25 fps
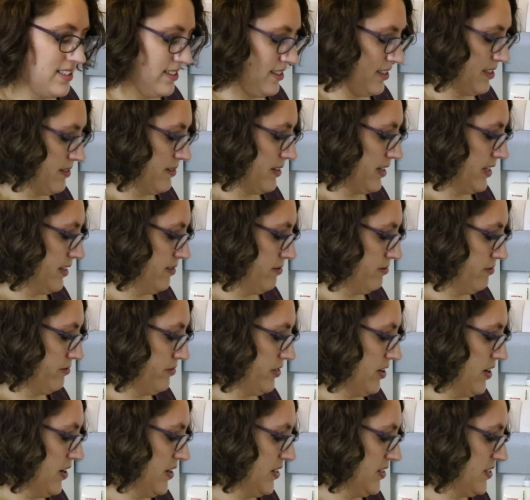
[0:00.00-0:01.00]
is going in
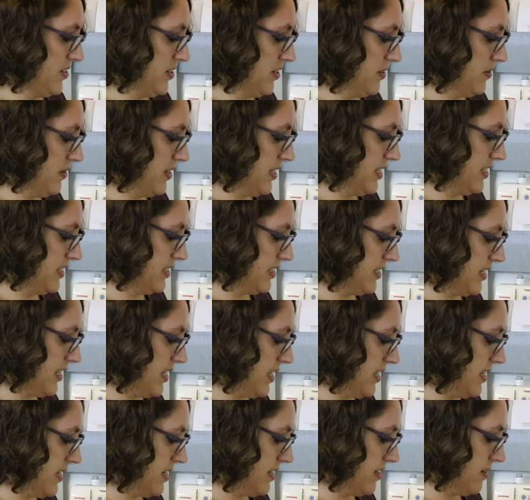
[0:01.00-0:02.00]
far too
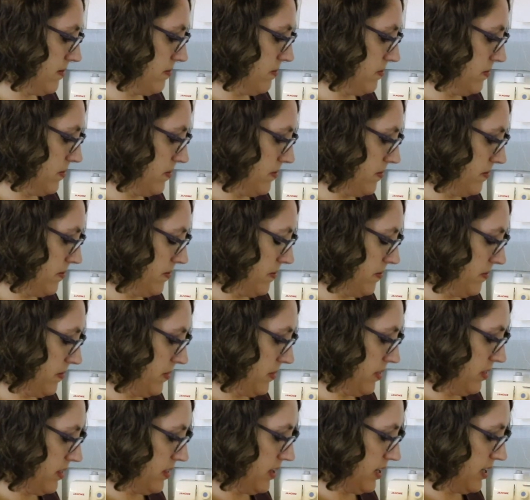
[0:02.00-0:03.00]
easy and I'm
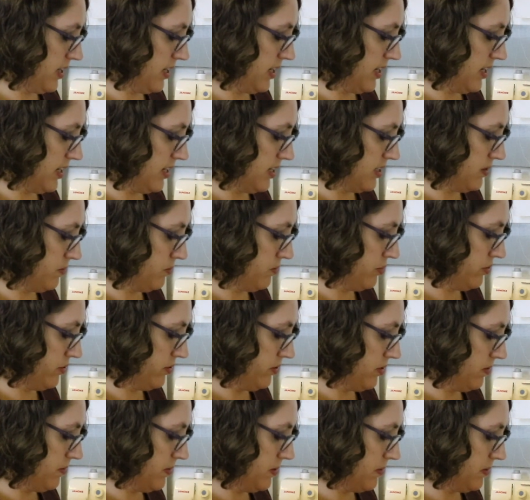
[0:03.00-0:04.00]
thinking it's
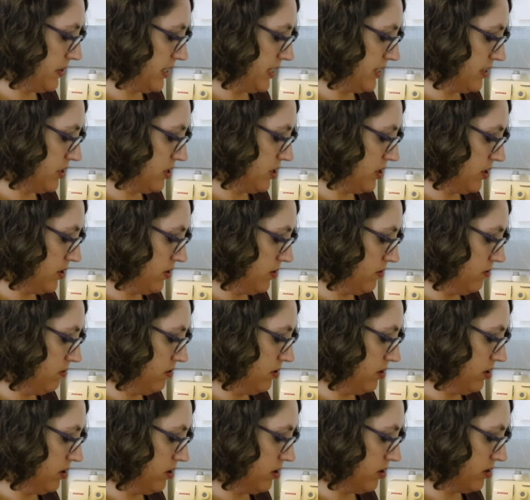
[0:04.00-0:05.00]
probably
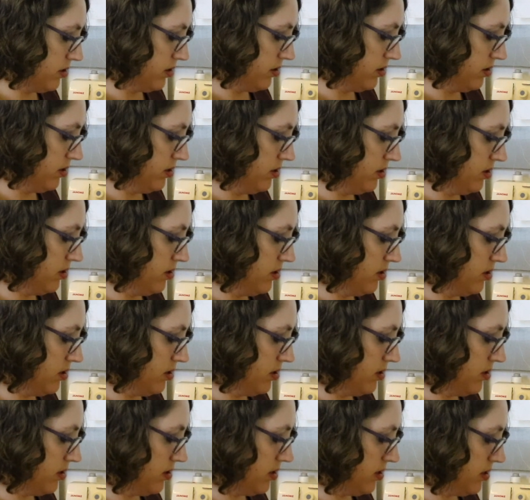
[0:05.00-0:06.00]
too long
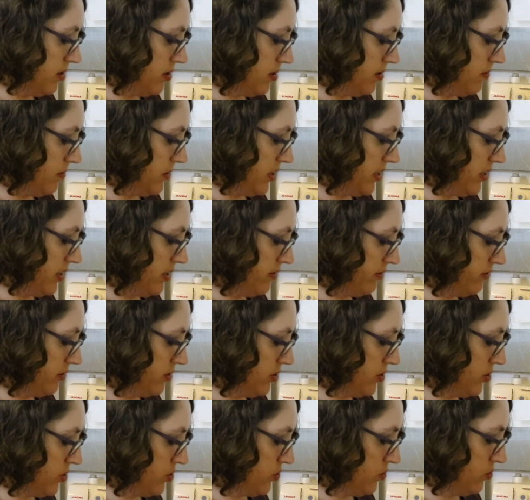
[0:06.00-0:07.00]
and I might have
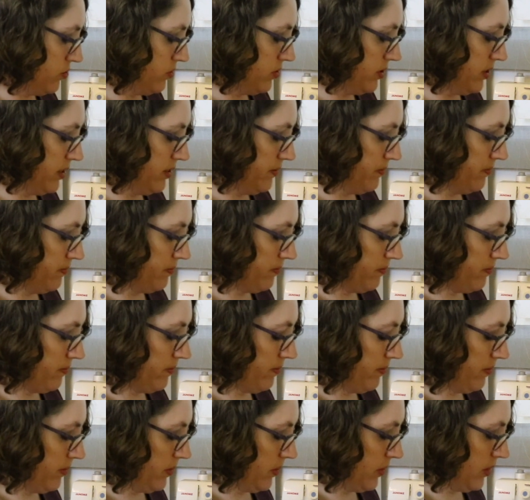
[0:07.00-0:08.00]
to shorten it
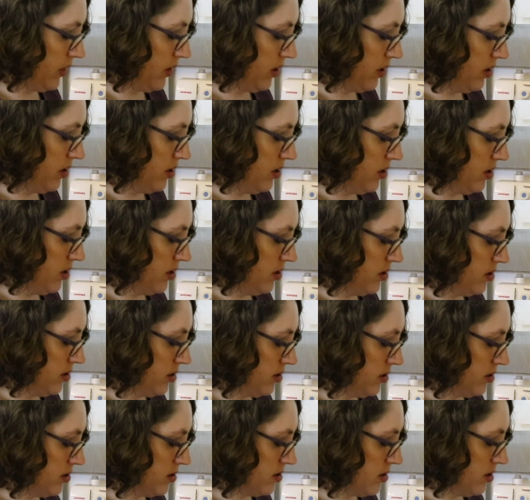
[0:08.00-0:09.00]

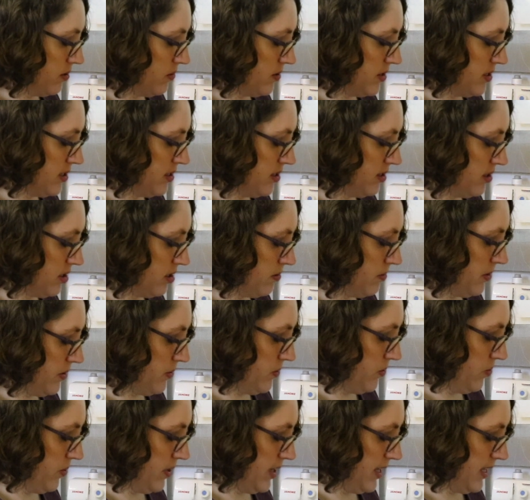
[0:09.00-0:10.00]
because otherwise it's going to be
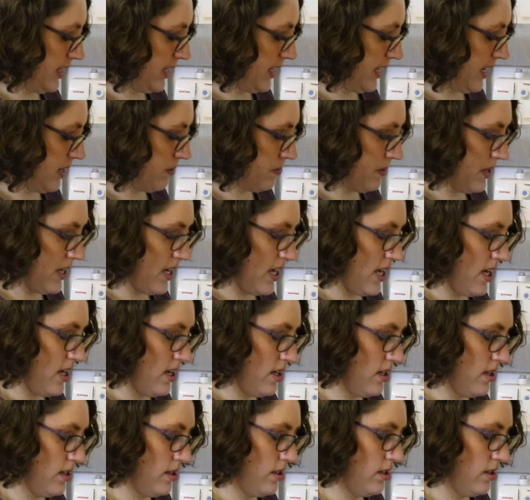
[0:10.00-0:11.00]
all gappy.